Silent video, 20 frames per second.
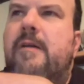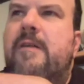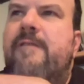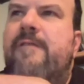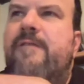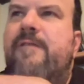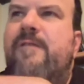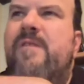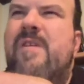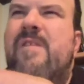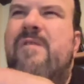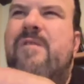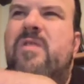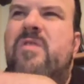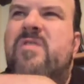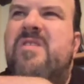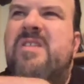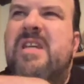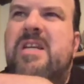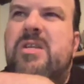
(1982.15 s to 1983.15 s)
fifth,
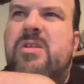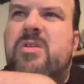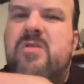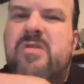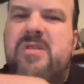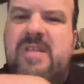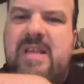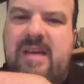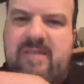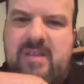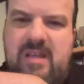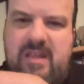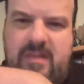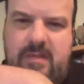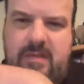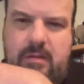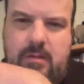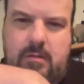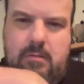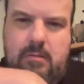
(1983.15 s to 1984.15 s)
sixth, or
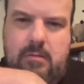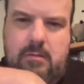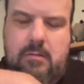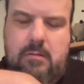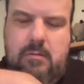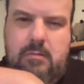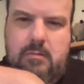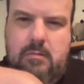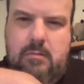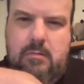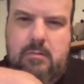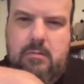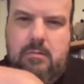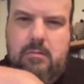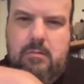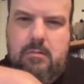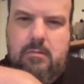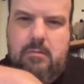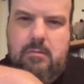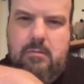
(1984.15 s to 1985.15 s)
seventh
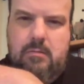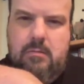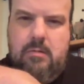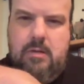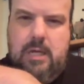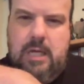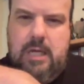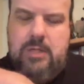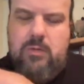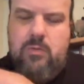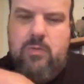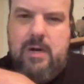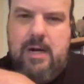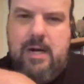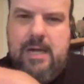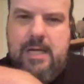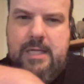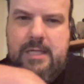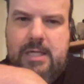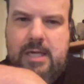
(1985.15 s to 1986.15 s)
is where
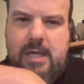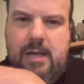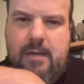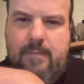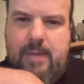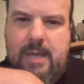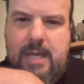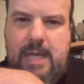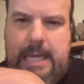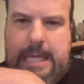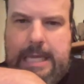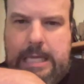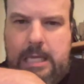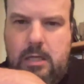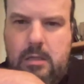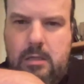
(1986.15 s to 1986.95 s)
he's going to be.